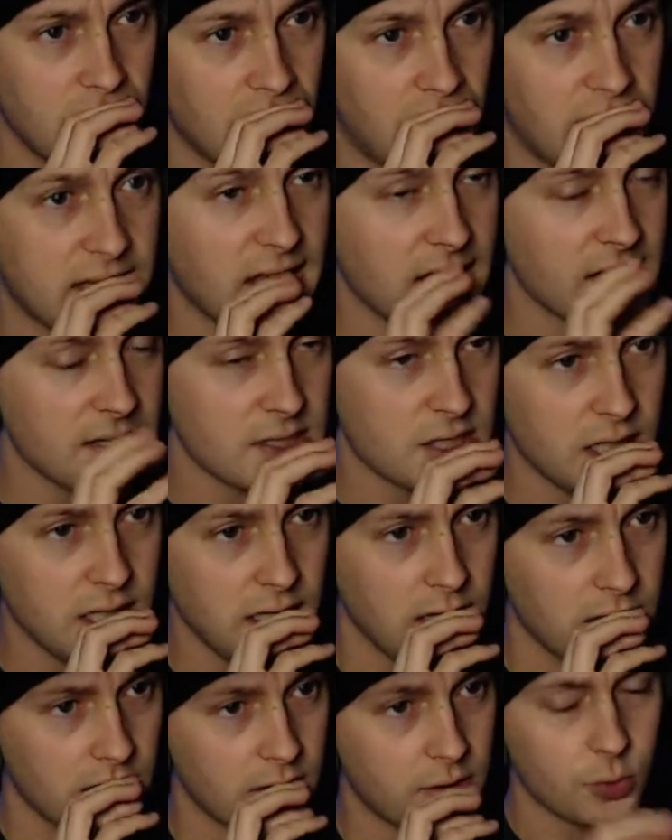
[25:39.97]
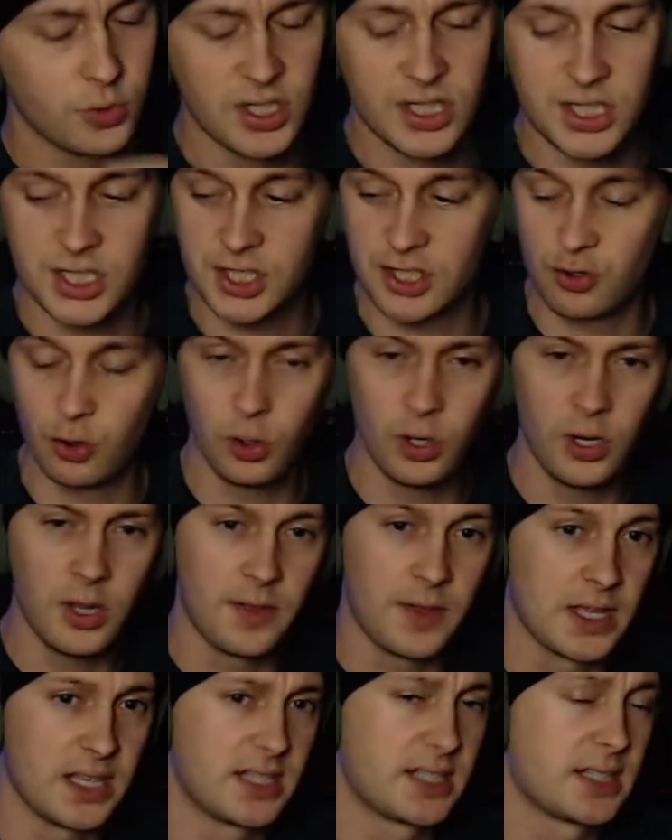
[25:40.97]
I guess she needed to destroy
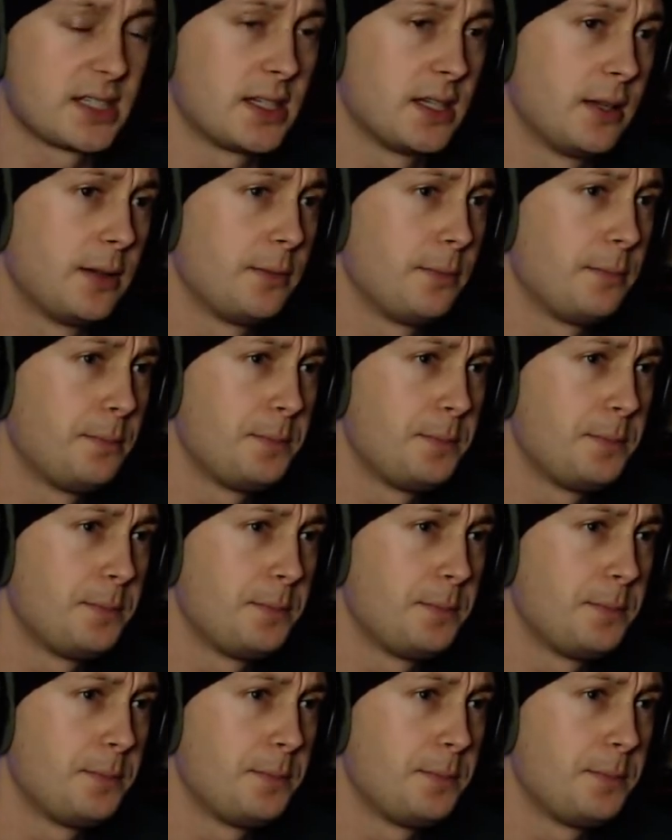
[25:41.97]
this.